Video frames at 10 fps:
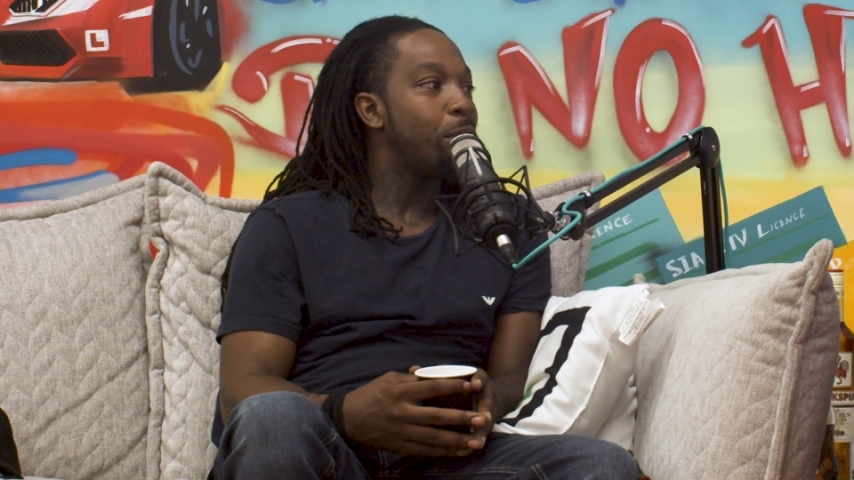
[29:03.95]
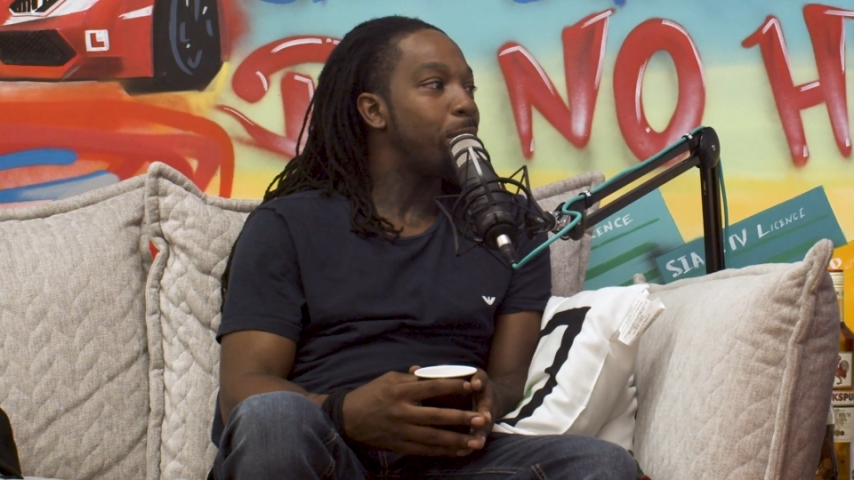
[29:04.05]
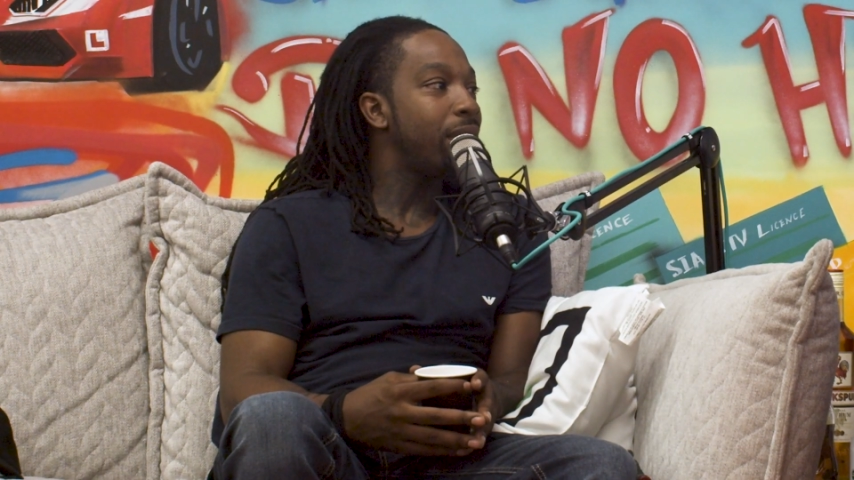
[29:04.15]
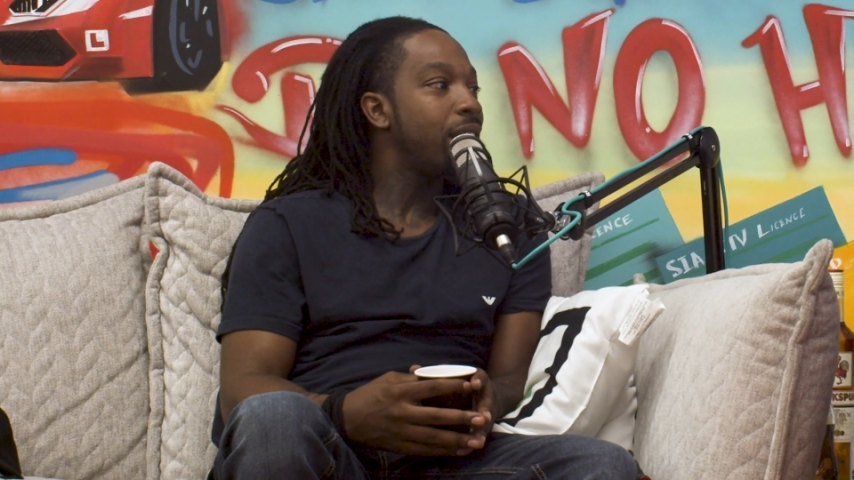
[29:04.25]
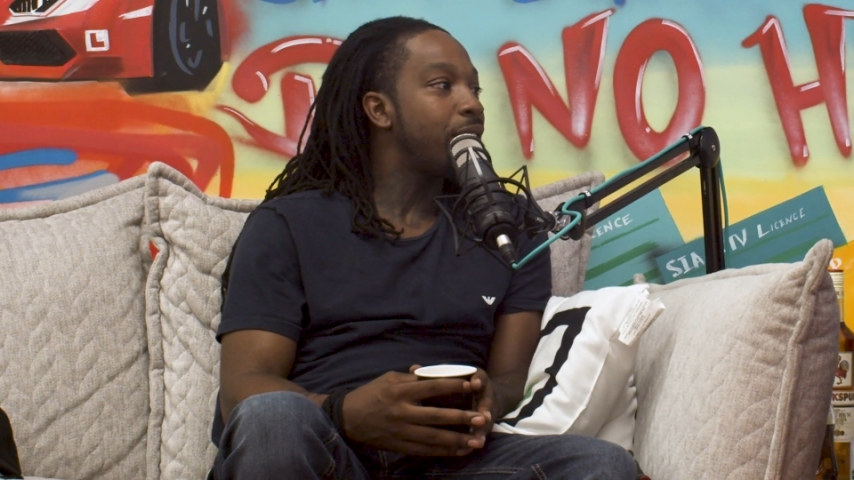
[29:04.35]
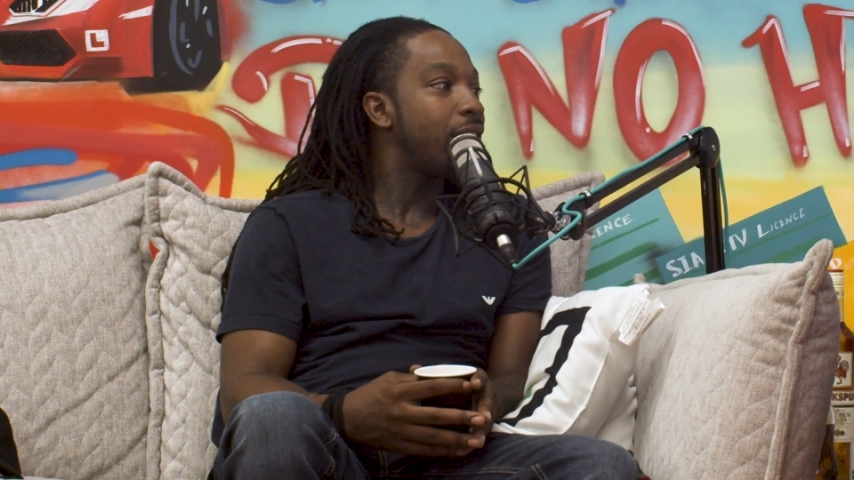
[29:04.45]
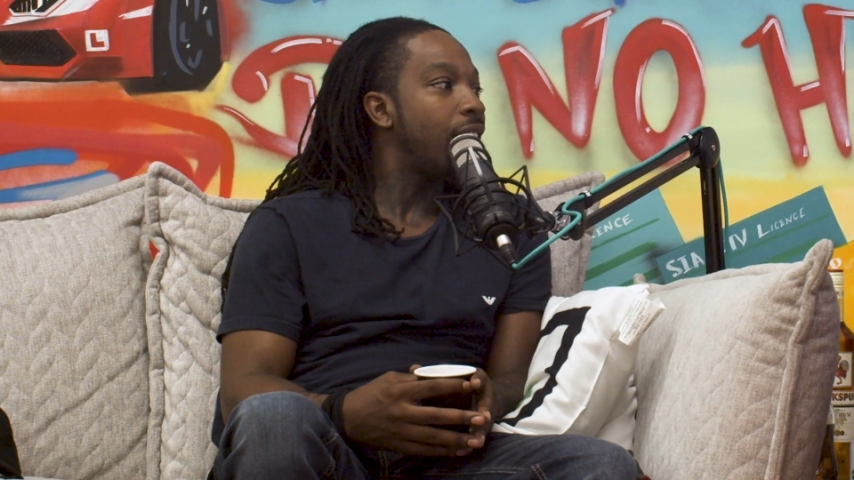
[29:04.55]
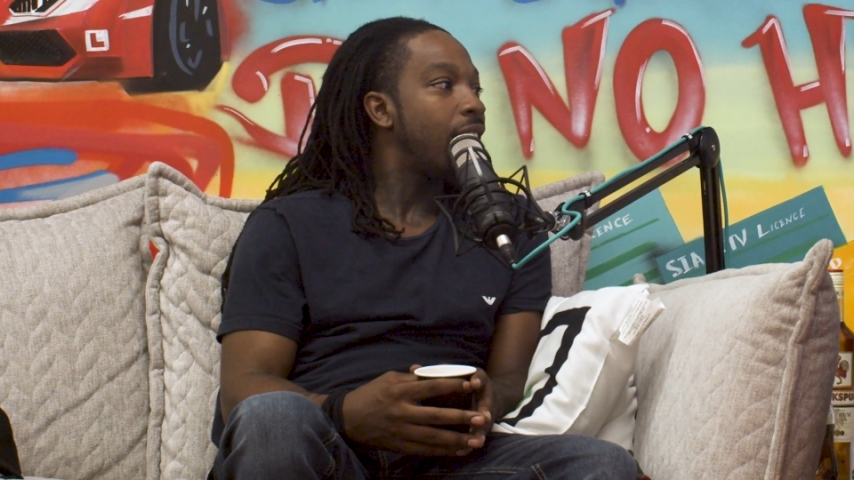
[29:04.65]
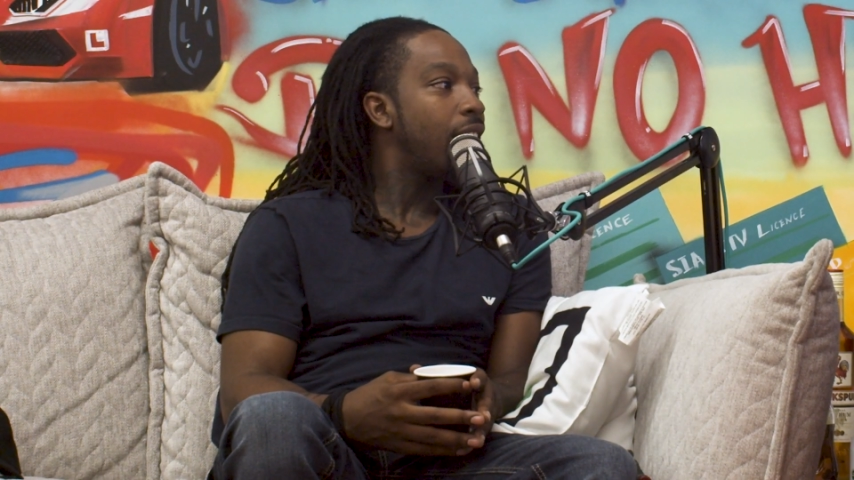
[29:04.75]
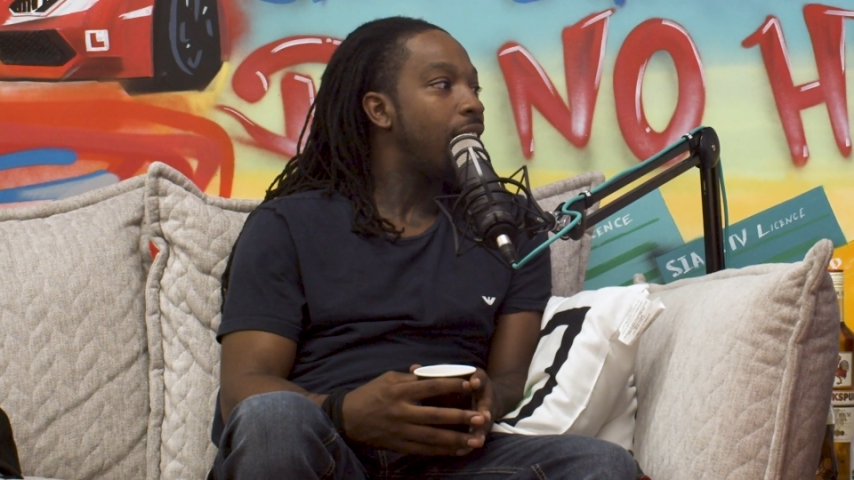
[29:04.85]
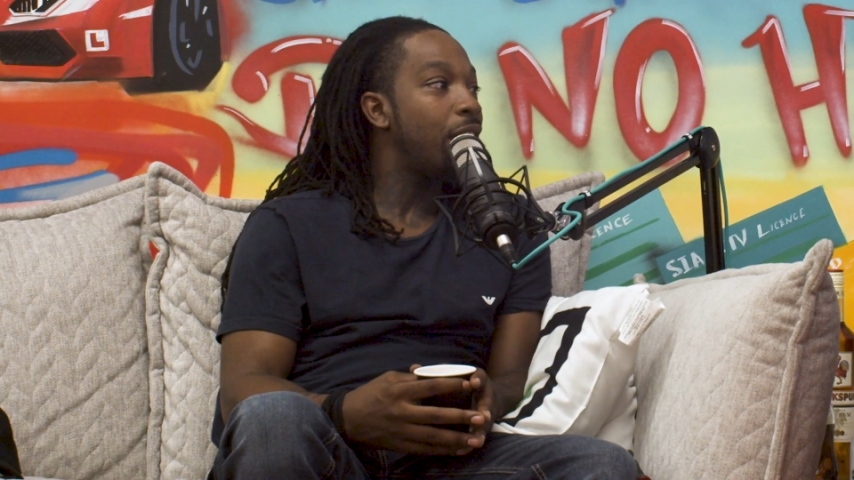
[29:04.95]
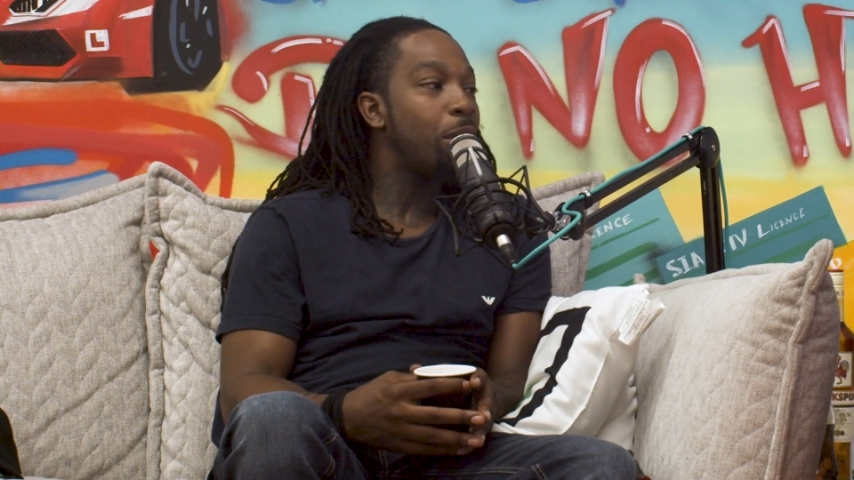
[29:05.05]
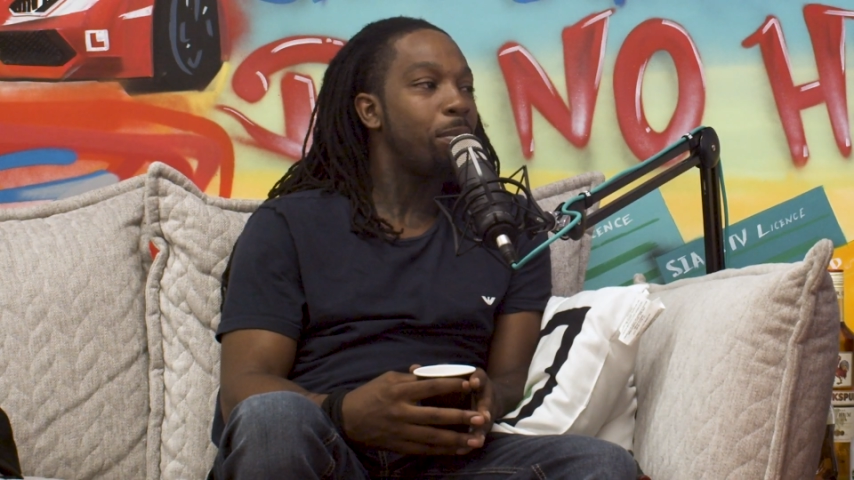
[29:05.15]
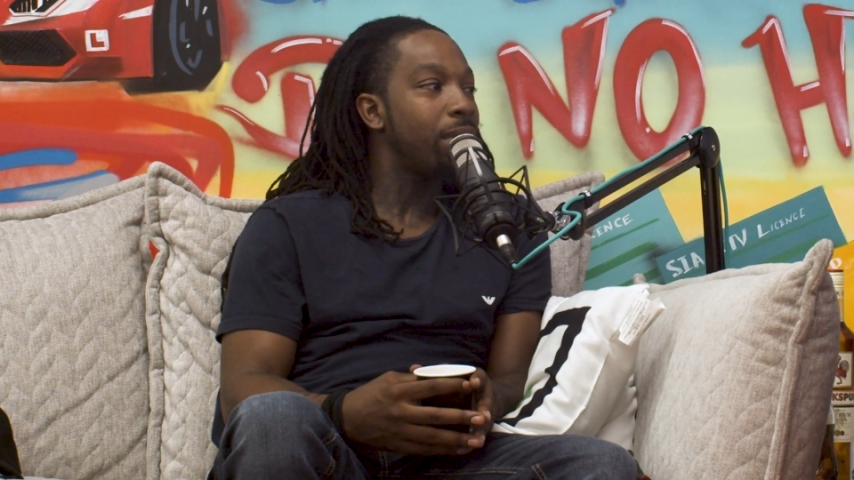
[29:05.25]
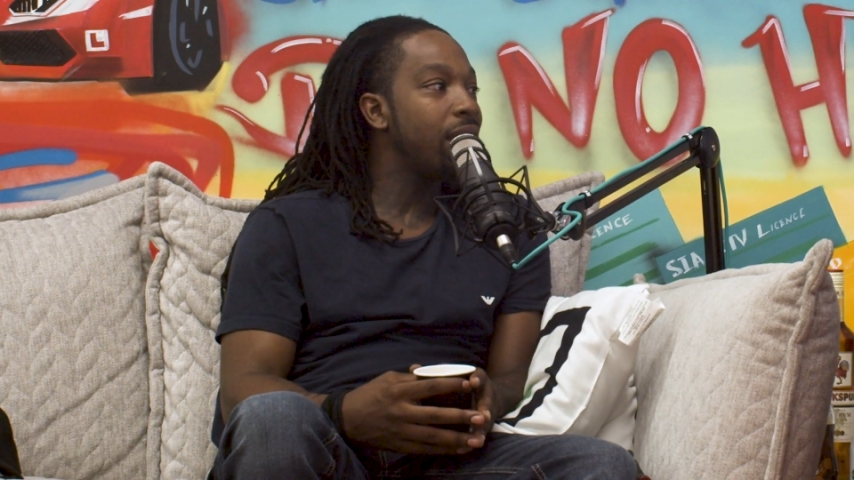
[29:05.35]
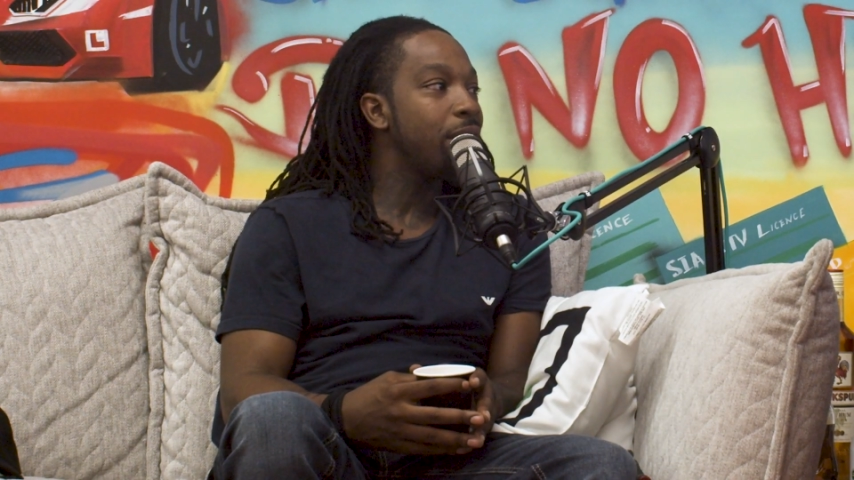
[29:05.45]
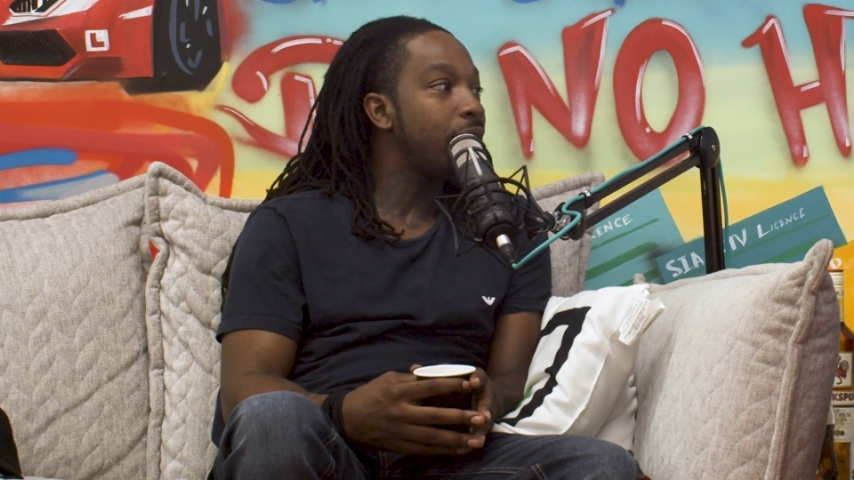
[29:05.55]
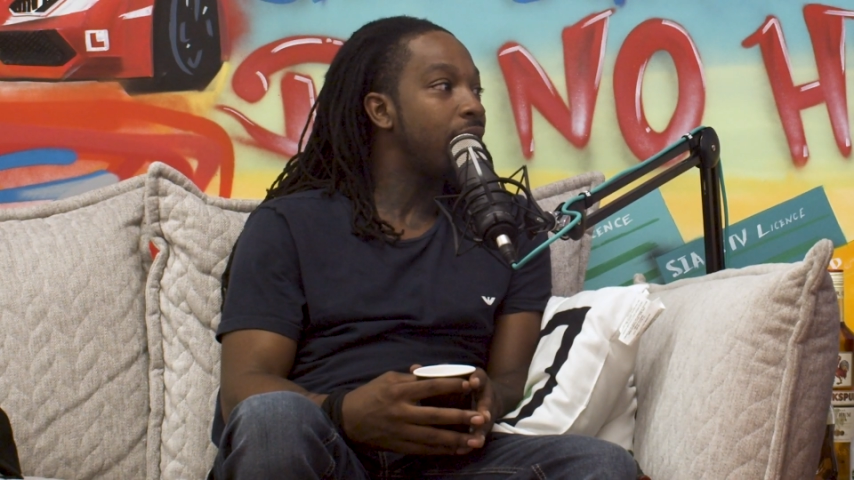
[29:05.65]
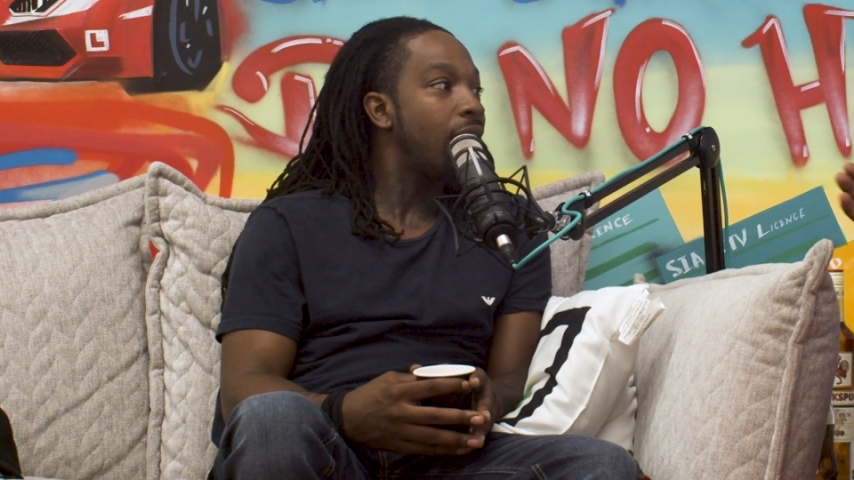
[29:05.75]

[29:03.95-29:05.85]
believe in that. I don't believe in